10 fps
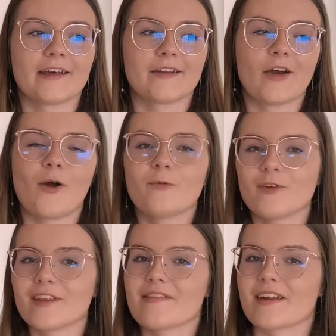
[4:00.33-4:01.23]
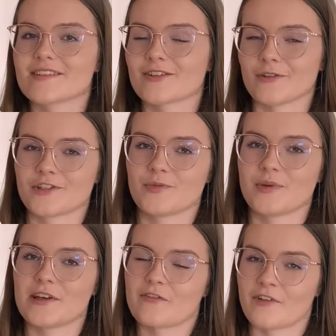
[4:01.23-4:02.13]
hopefully that is going to
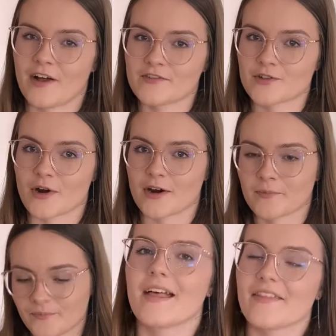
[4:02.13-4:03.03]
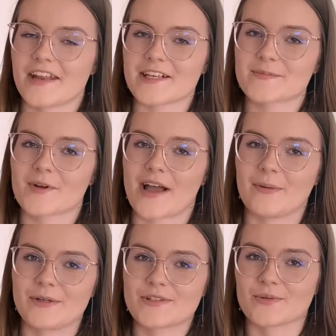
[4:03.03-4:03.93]
be a 5-star. The next book I
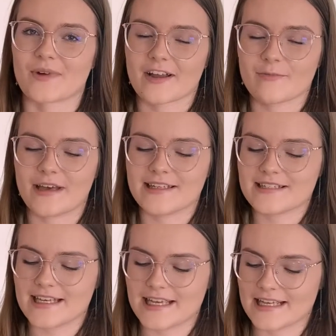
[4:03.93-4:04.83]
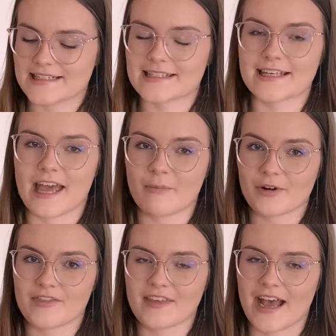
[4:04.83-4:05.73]
want to recommend is An Ember
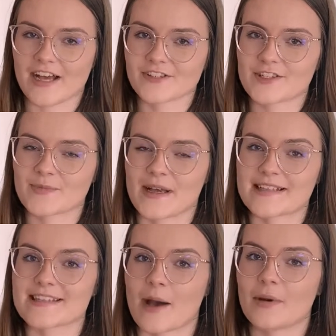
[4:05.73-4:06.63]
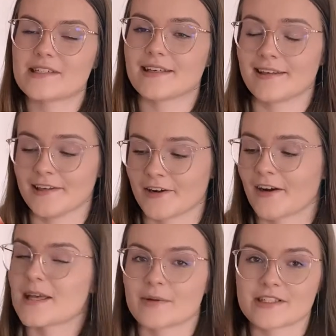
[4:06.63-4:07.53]
in the Ashes by Sabaa
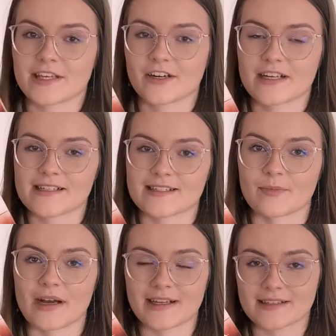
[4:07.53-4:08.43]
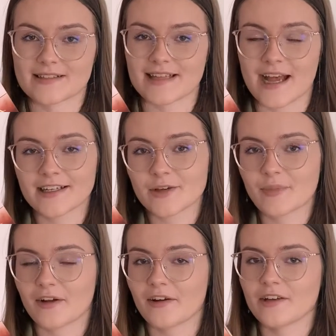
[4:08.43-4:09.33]
Tahir. Sabaa Tahir is a
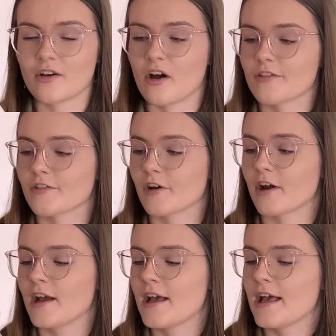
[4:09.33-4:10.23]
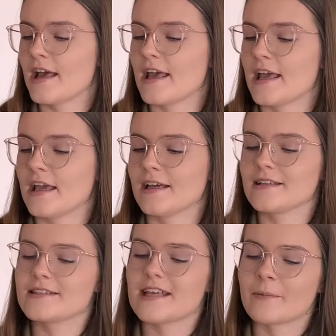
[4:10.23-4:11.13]
Pakistani-American author,
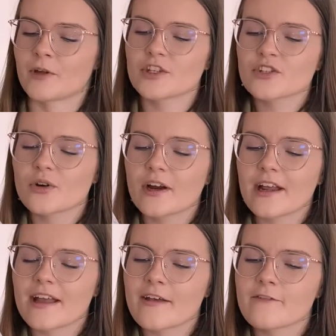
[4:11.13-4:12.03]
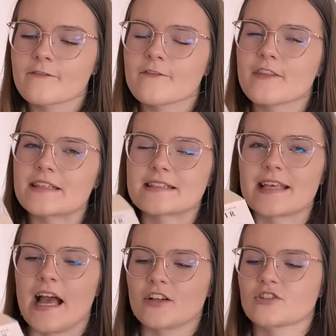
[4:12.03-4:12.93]
and I'm not sure if this is
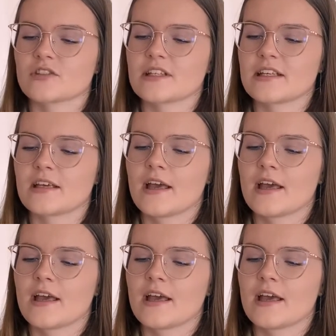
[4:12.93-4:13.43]
actually